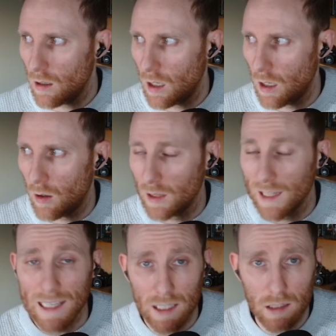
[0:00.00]
a
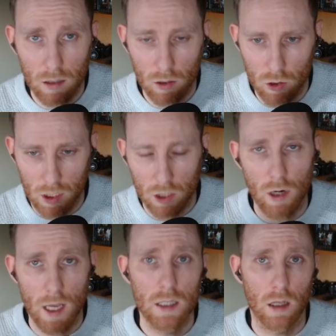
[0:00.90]
lead who's
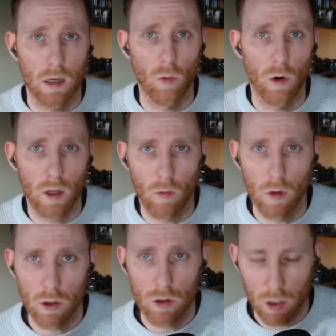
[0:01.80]
interested in working with
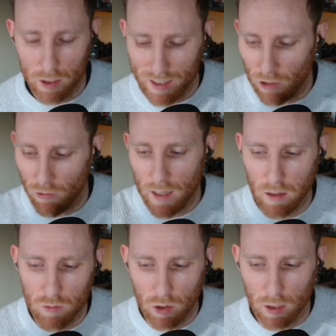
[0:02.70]
you, you can direct
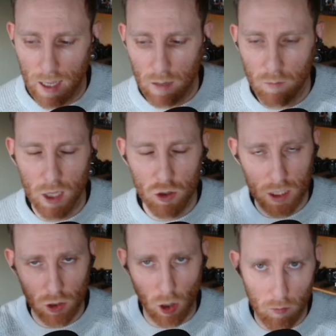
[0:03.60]
them to a landing page
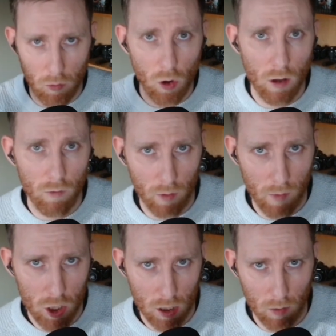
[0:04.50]
that's got more
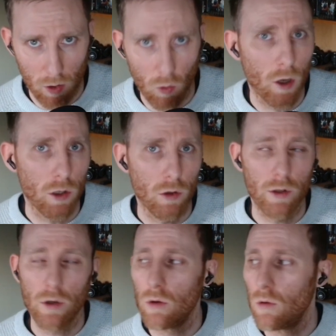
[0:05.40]
information about what you
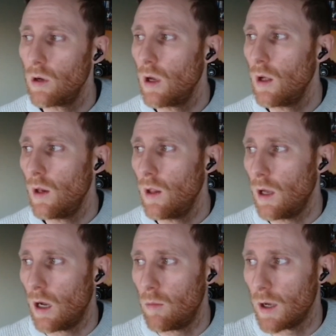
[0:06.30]
do,
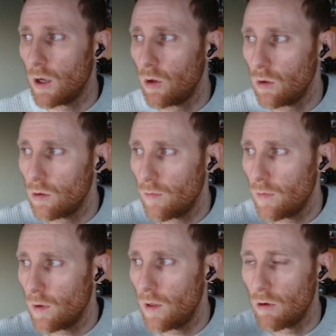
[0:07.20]
about
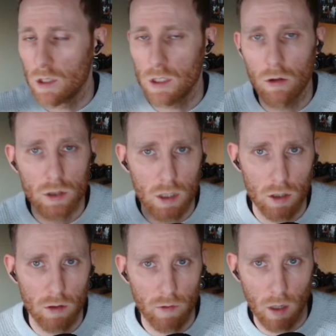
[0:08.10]
the results that
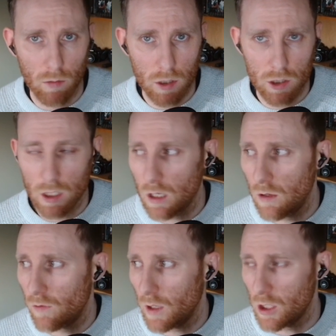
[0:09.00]
you've helped
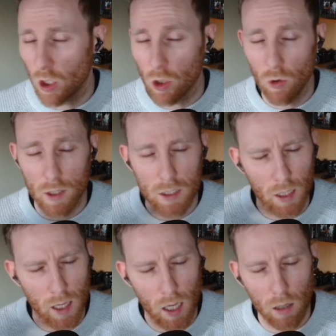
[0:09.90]
achieve, and you can go into a
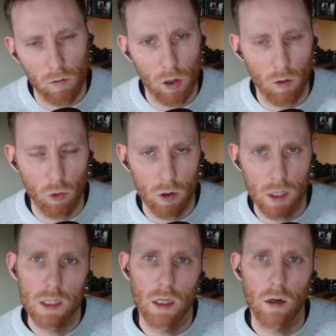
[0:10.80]
hell of a lot more
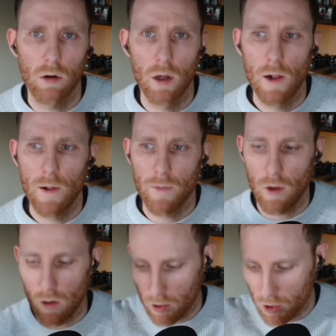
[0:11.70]
detail
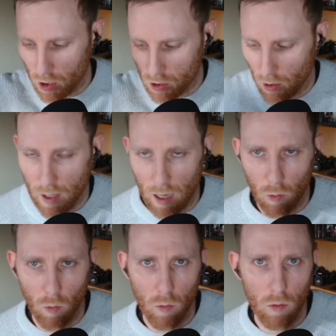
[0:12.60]
just on that
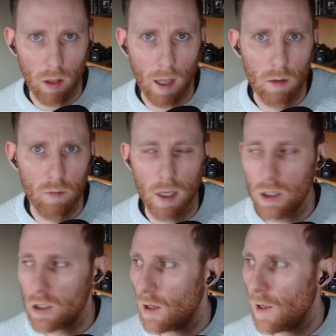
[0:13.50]
landing page,